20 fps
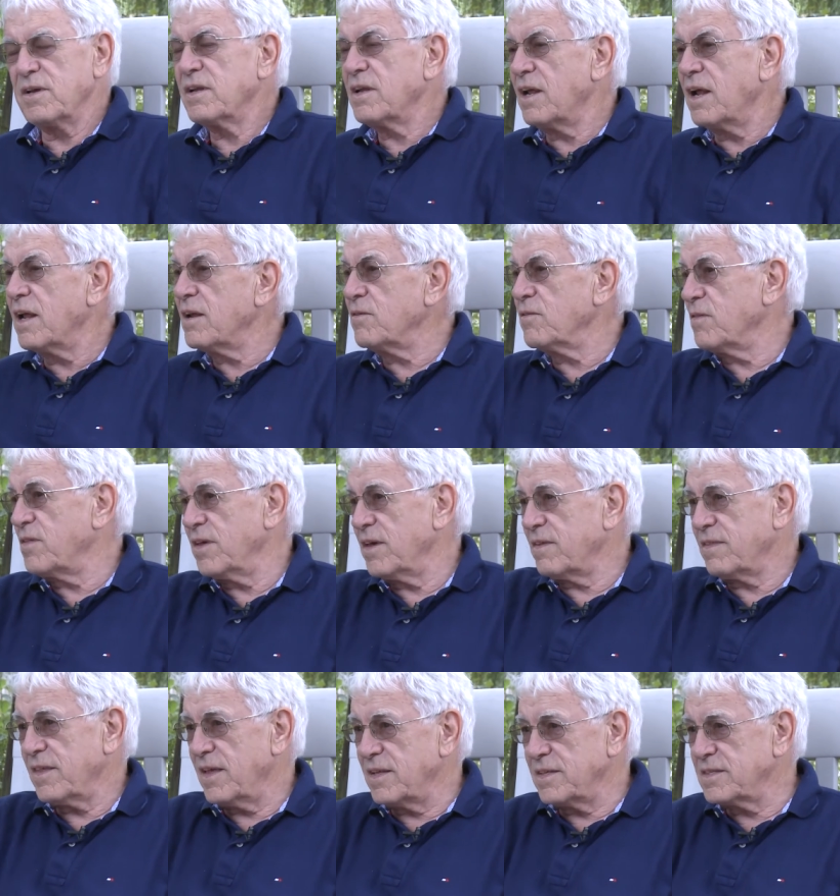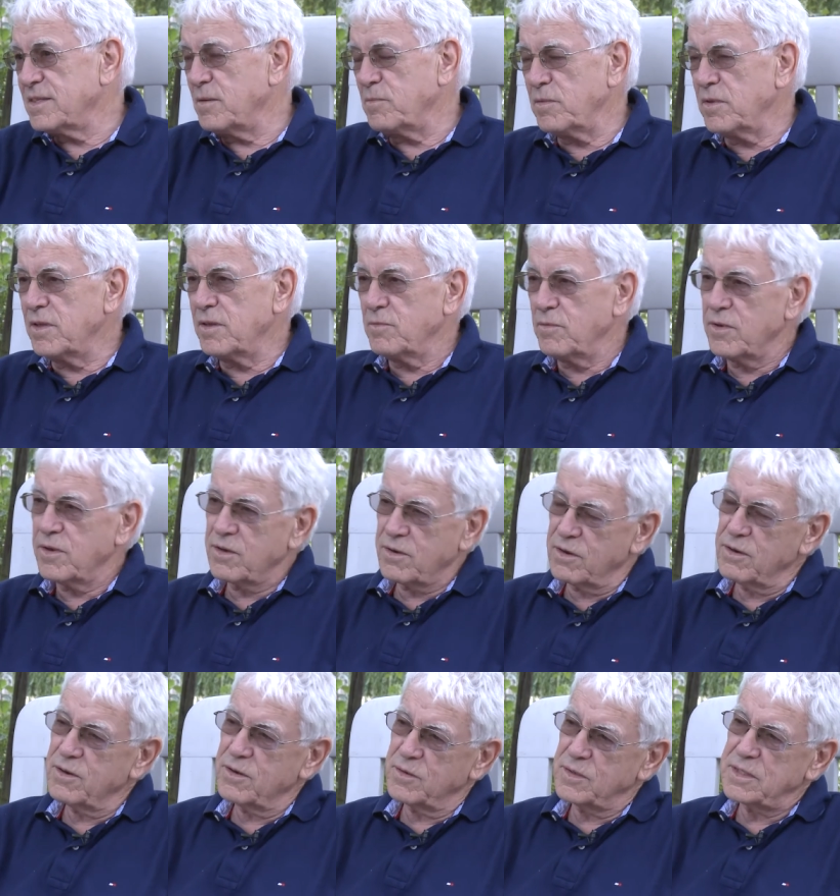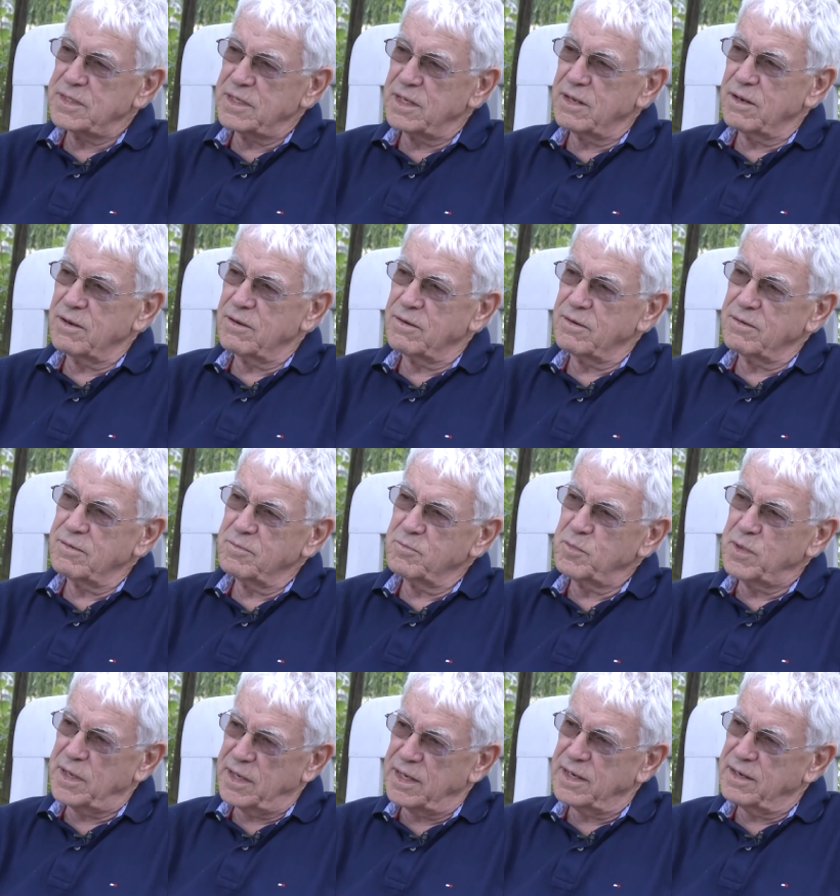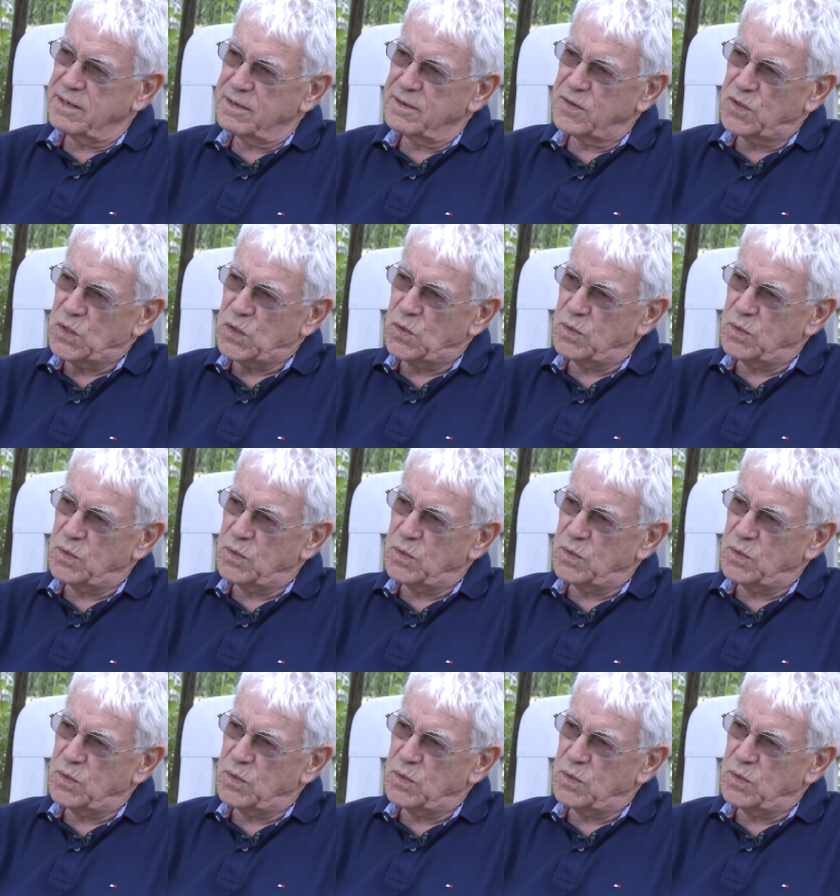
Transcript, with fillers: And I don't think that's something that would occur to a settler mind. Well, you know? I